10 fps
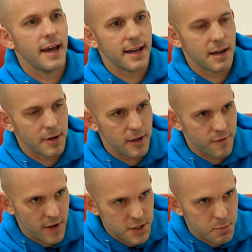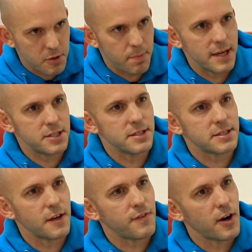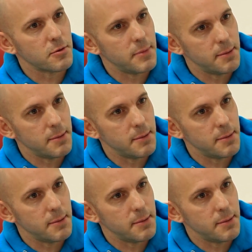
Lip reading: And on my Facebook pages, they followed me.